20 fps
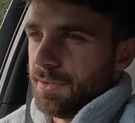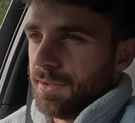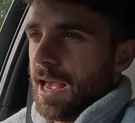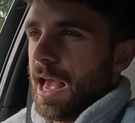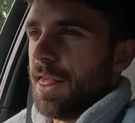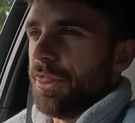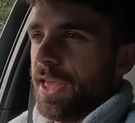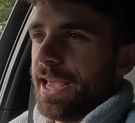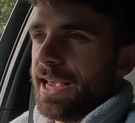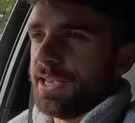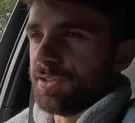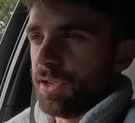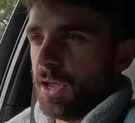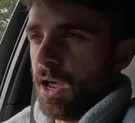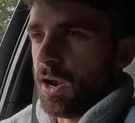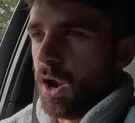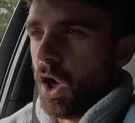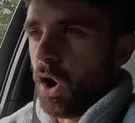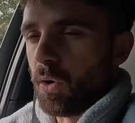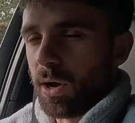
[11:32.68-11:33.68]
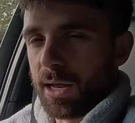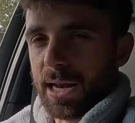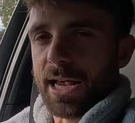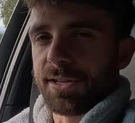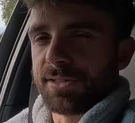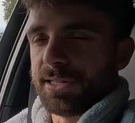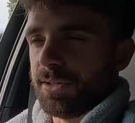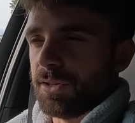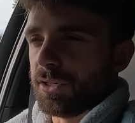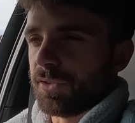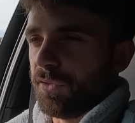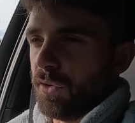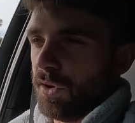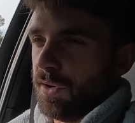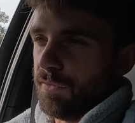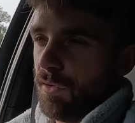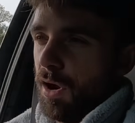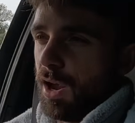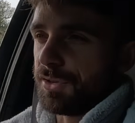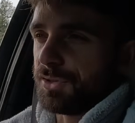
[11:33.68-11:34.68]
and that isn't an old classic that's full
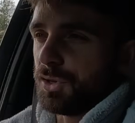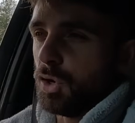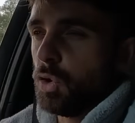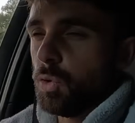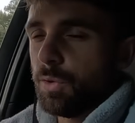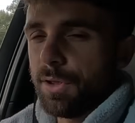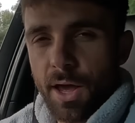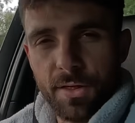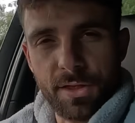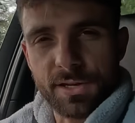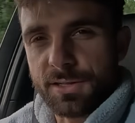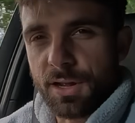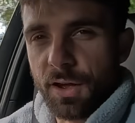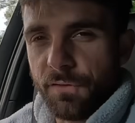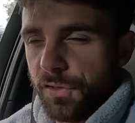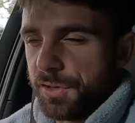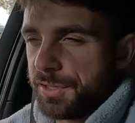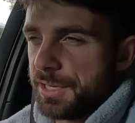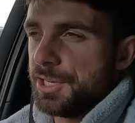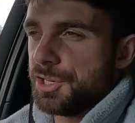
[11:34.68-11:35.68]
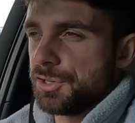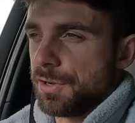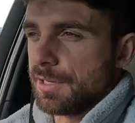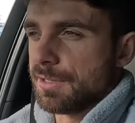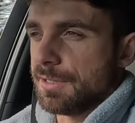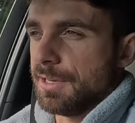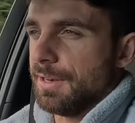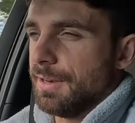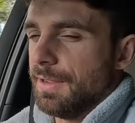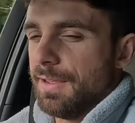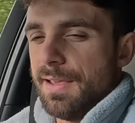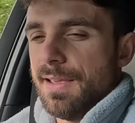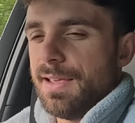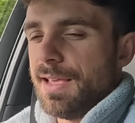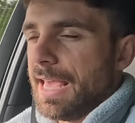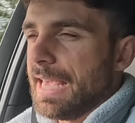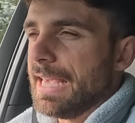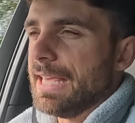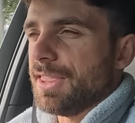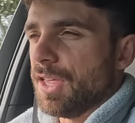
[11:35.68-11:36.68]
of rust? All the other stuff that's interesting,
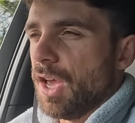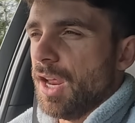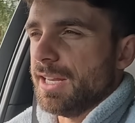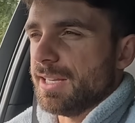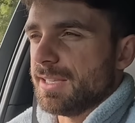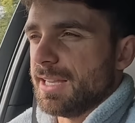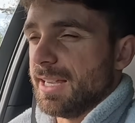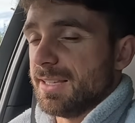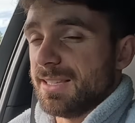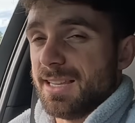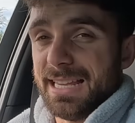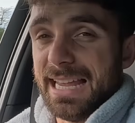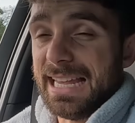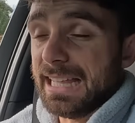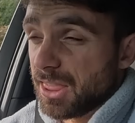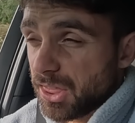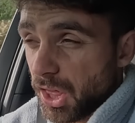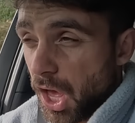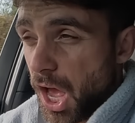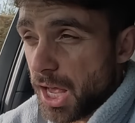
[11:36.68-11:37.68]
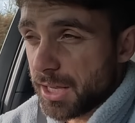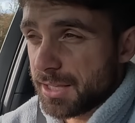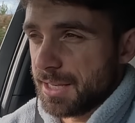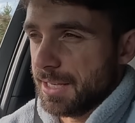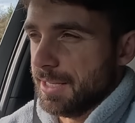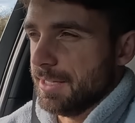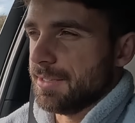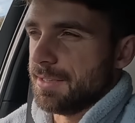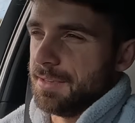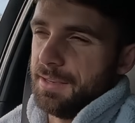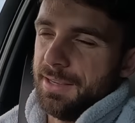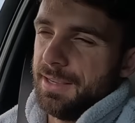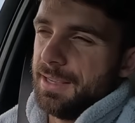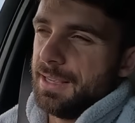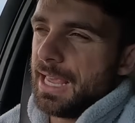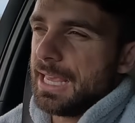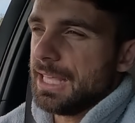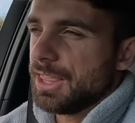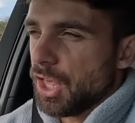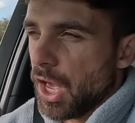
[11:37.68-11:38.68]
E36s, E30s,
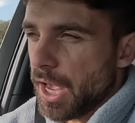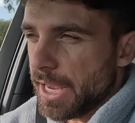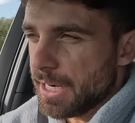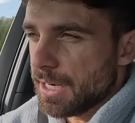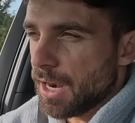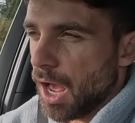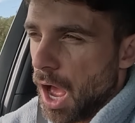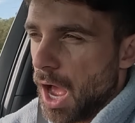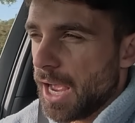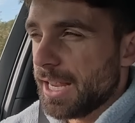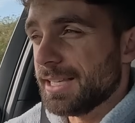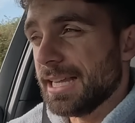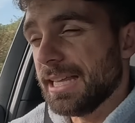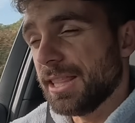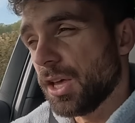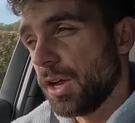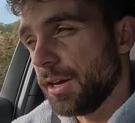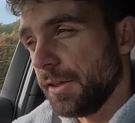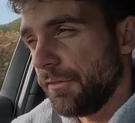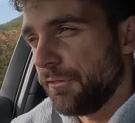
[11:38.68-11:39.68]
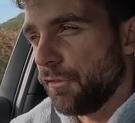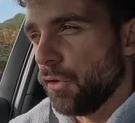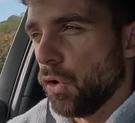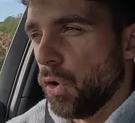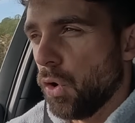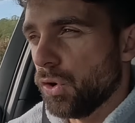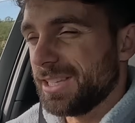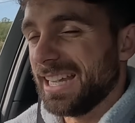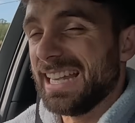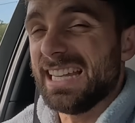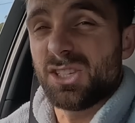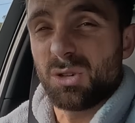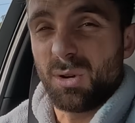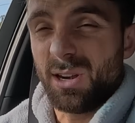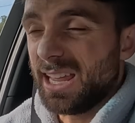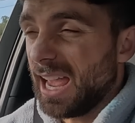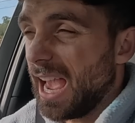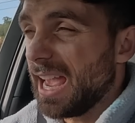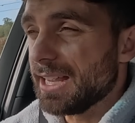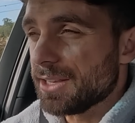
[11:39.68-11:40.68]
E39s, E34s,
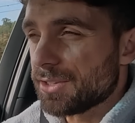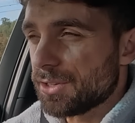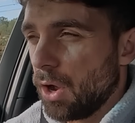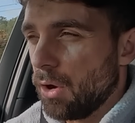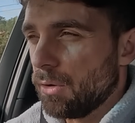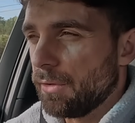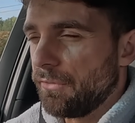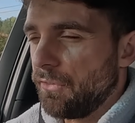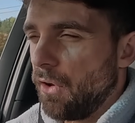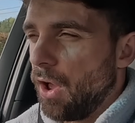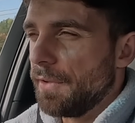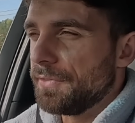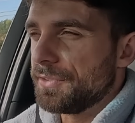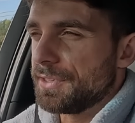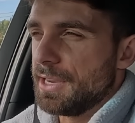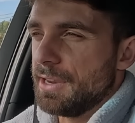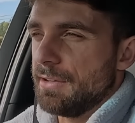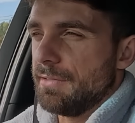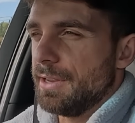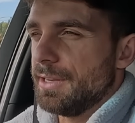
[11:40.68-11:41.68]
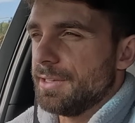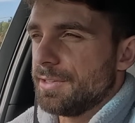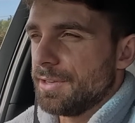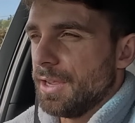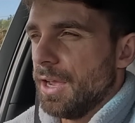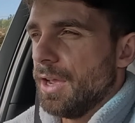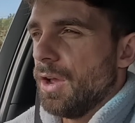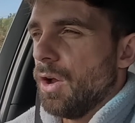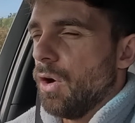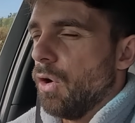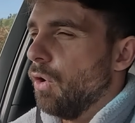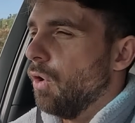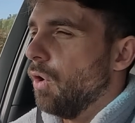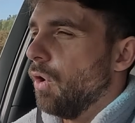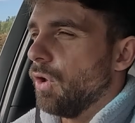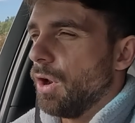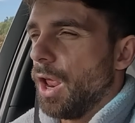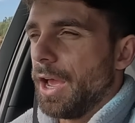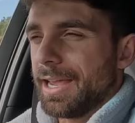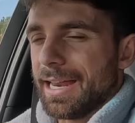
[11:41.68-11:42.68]
E28s, older 5 Series,
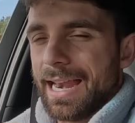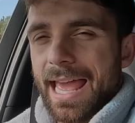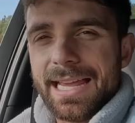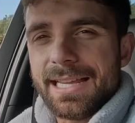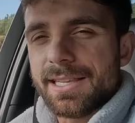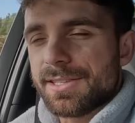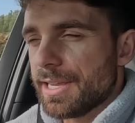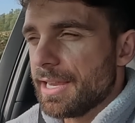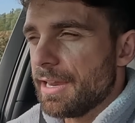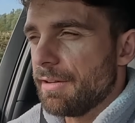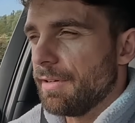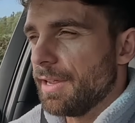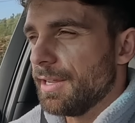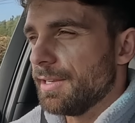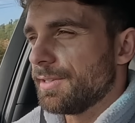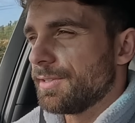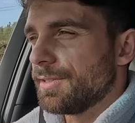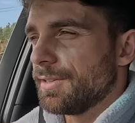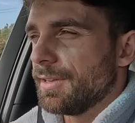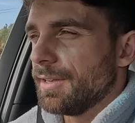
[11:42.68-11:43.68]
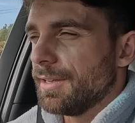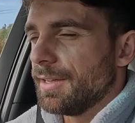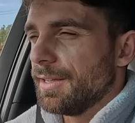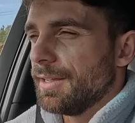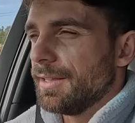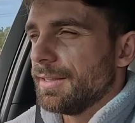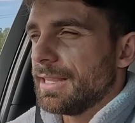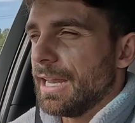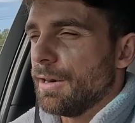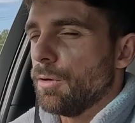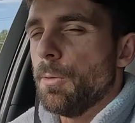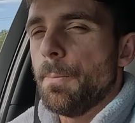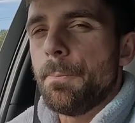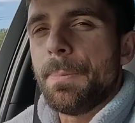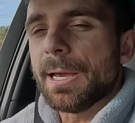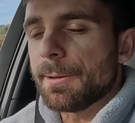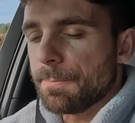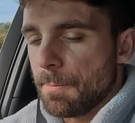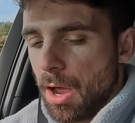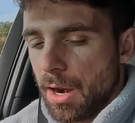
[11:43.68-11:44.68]
or like an 8 Series, they're all
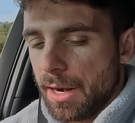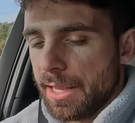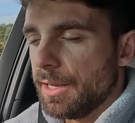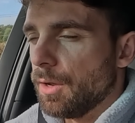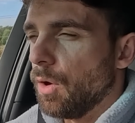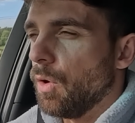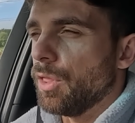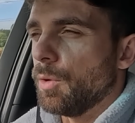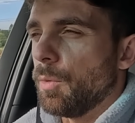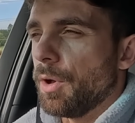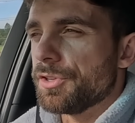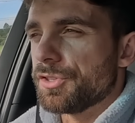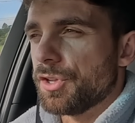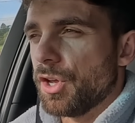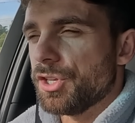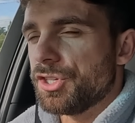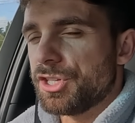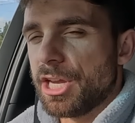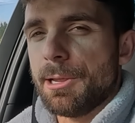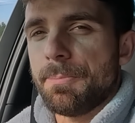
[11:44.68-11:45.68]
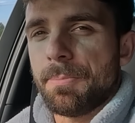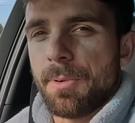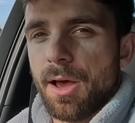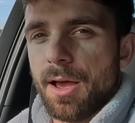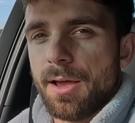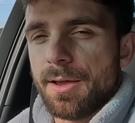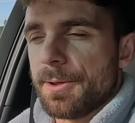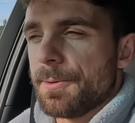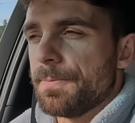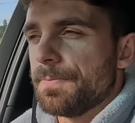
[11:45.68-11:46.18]
big money, or the ones that are cheaper